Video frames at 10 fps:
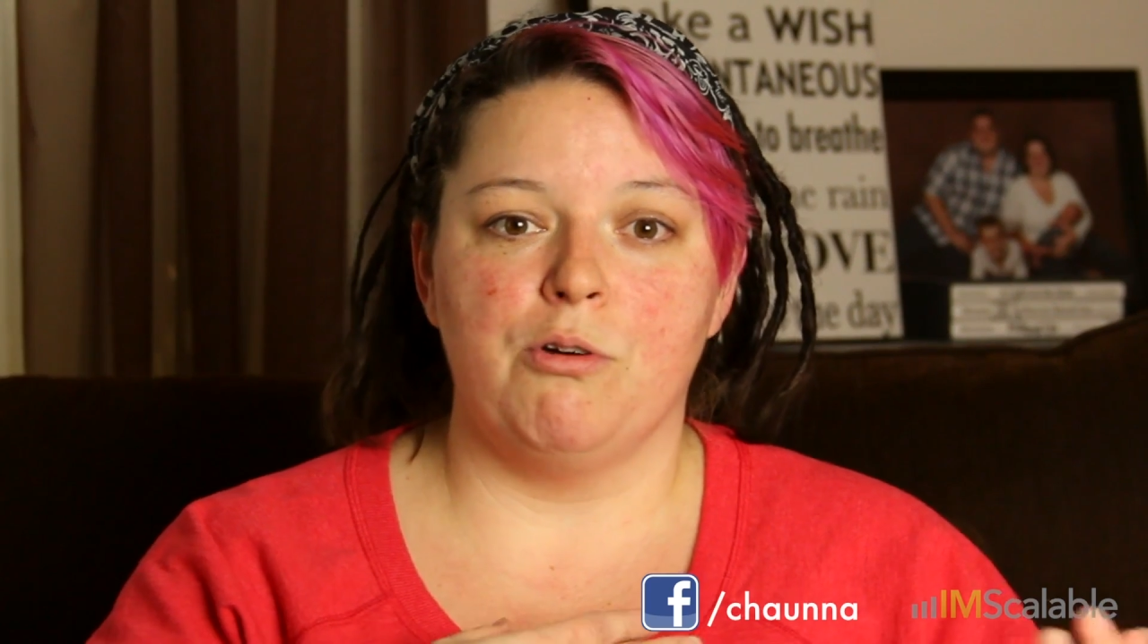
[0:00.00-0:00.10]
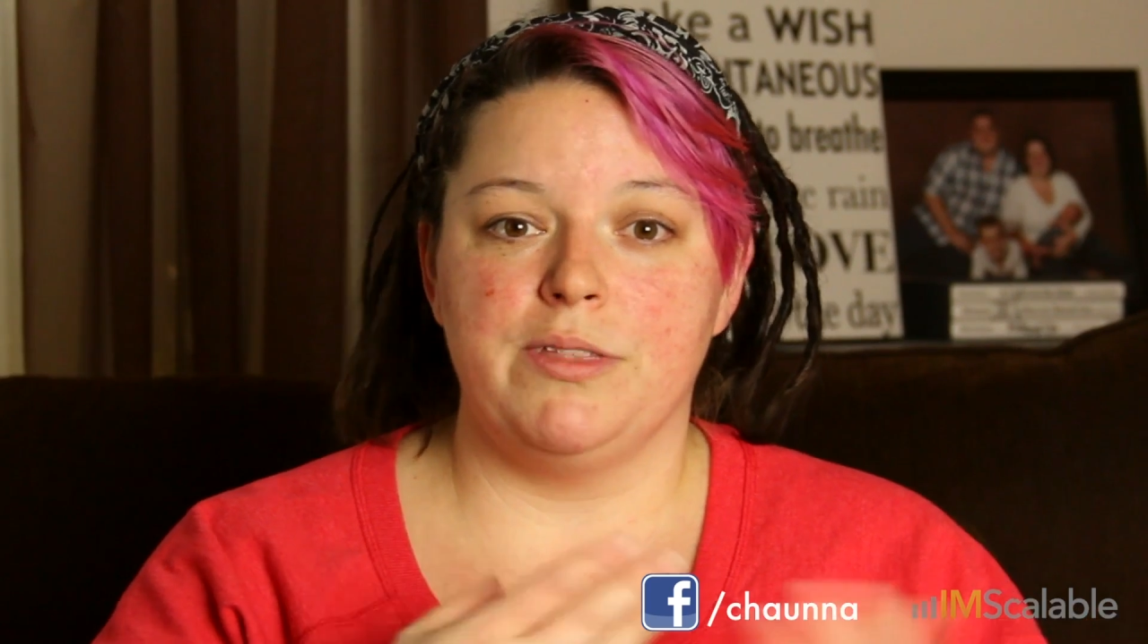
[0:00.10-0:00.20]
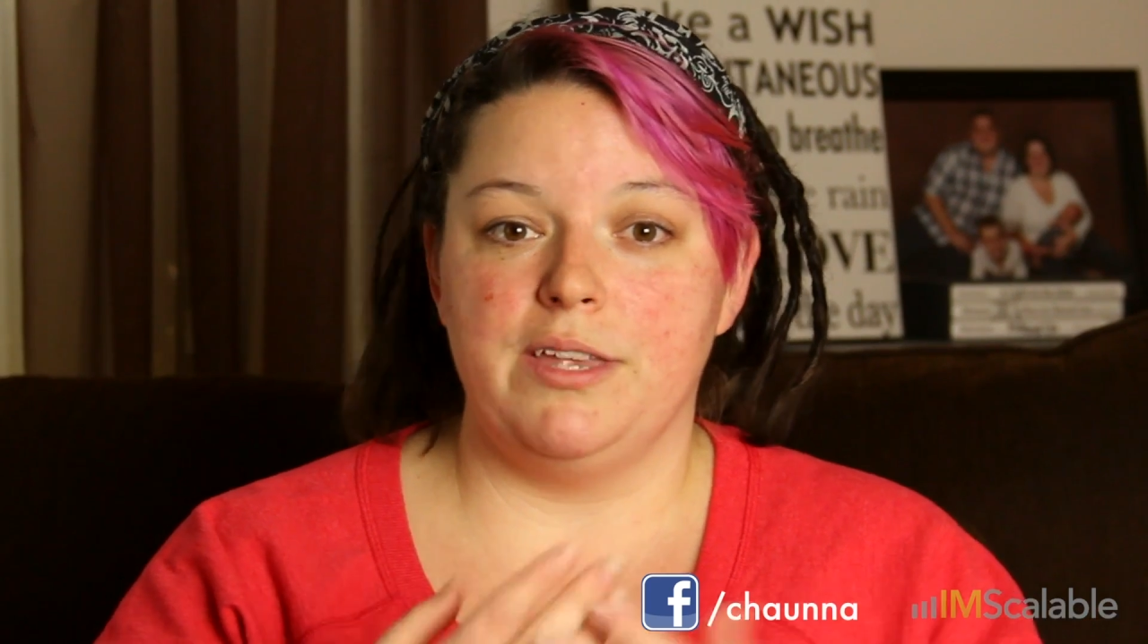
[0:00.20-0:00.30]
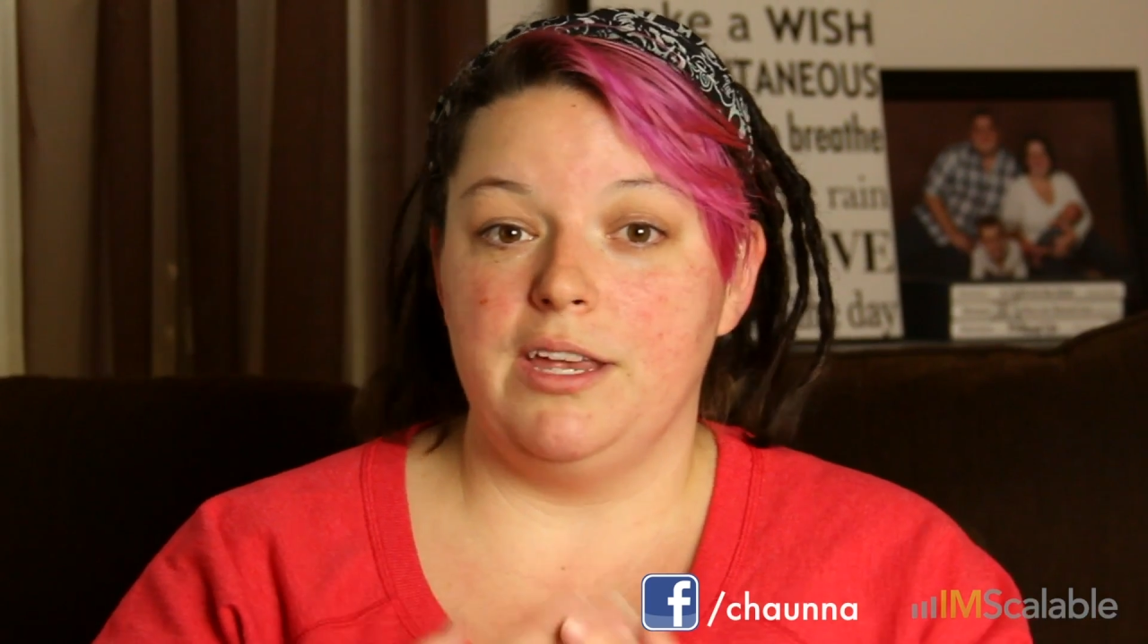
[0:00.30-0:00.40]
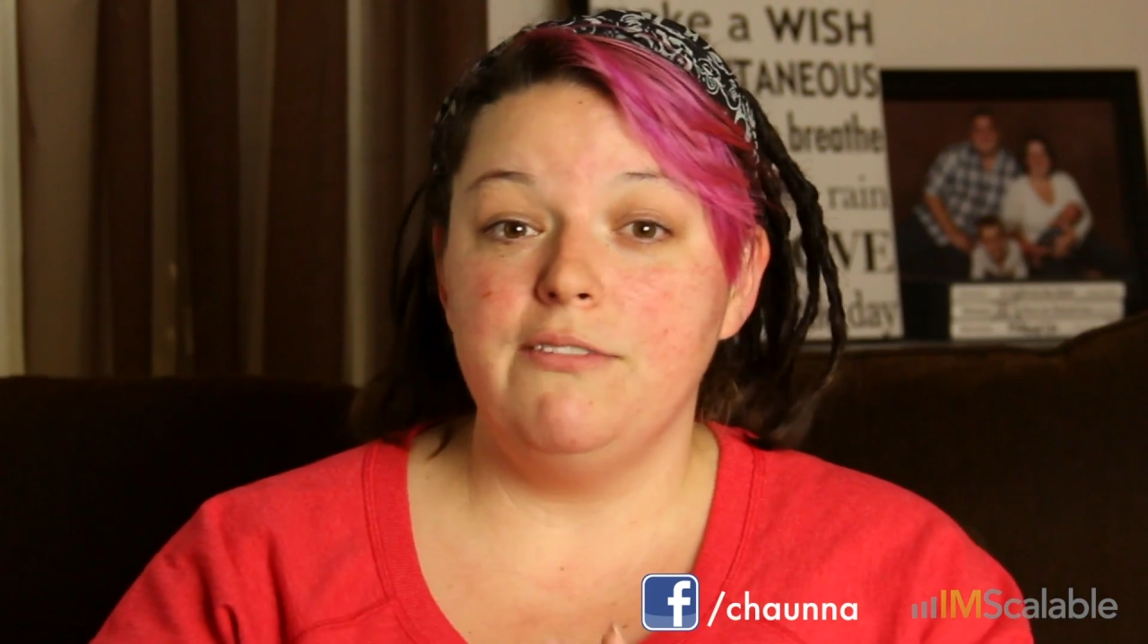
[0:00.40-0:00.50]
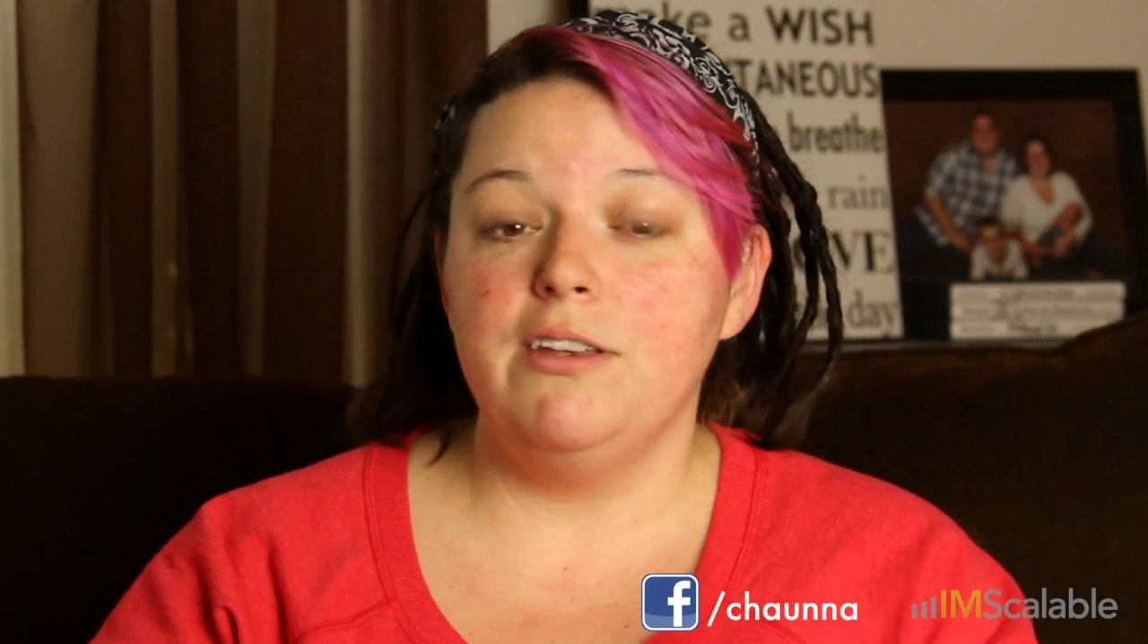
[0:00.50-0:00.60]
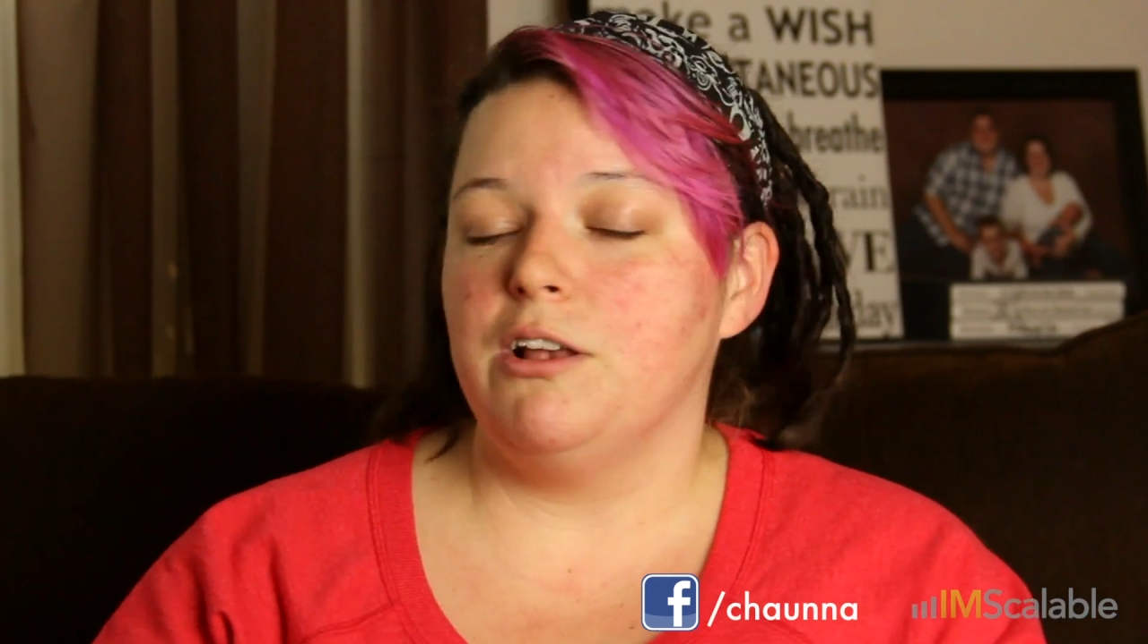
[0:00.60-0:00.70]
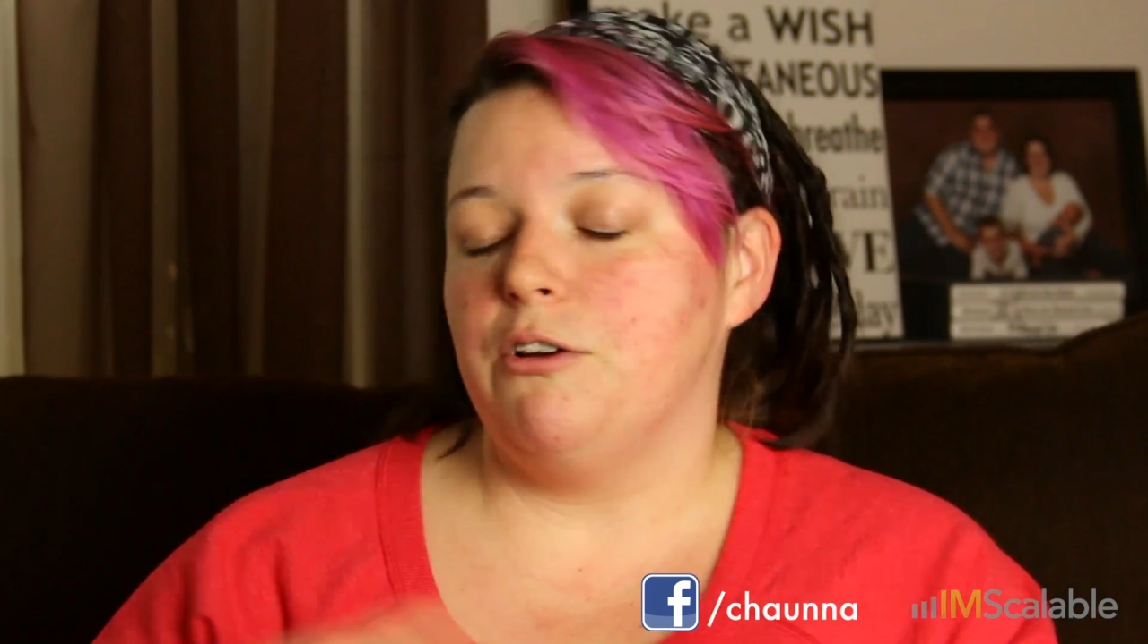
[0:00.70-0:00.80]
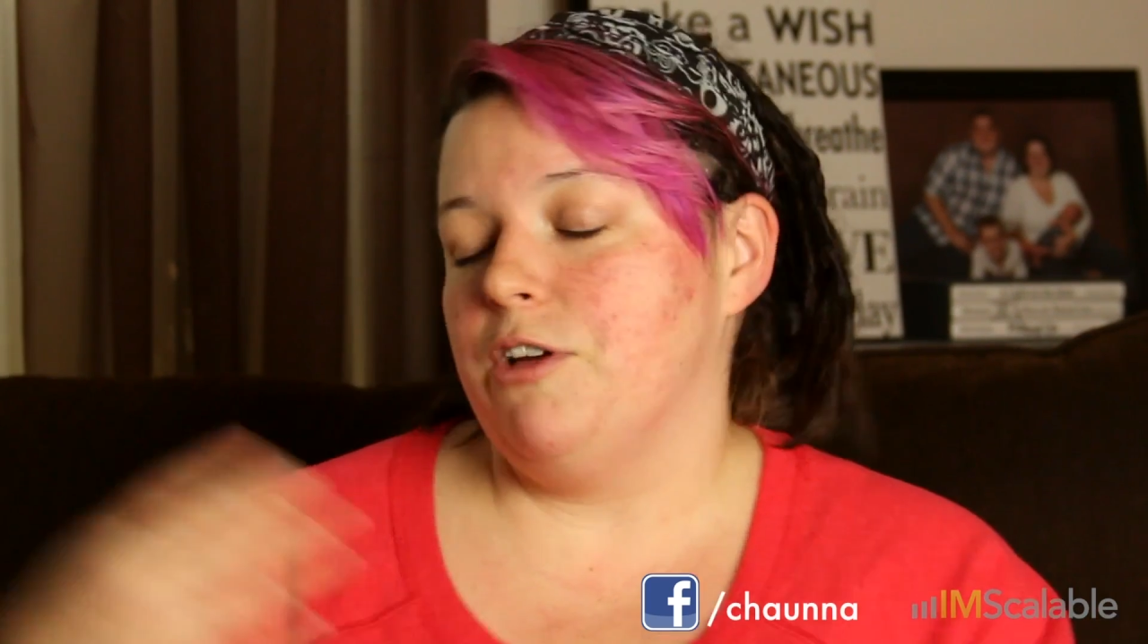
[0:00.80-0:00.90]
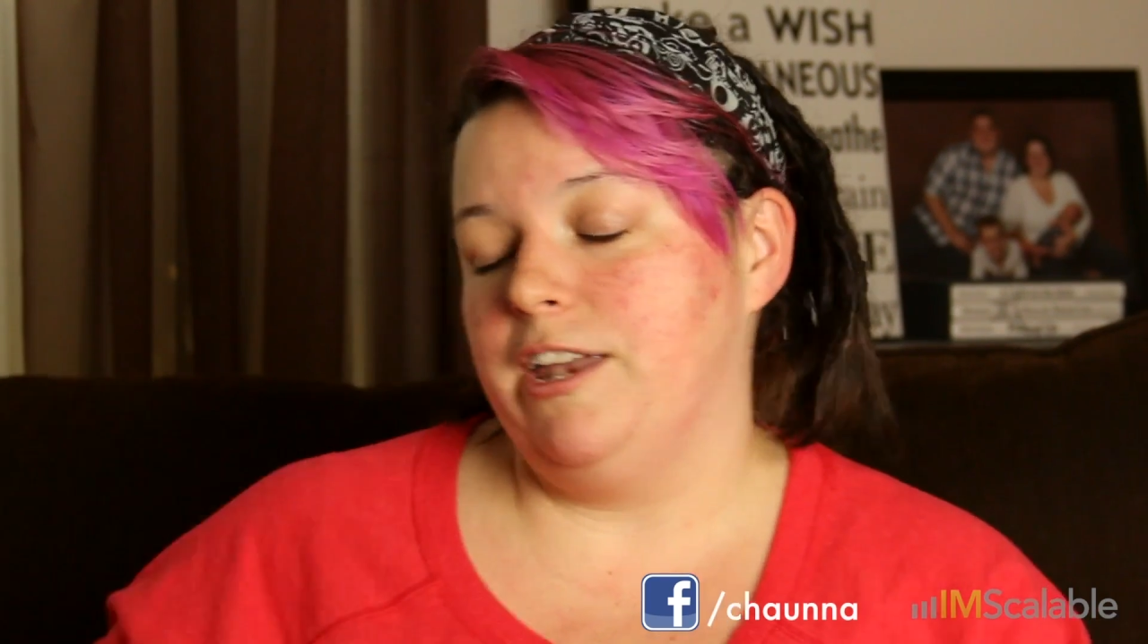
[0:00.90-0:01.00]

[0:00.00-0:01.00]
or with even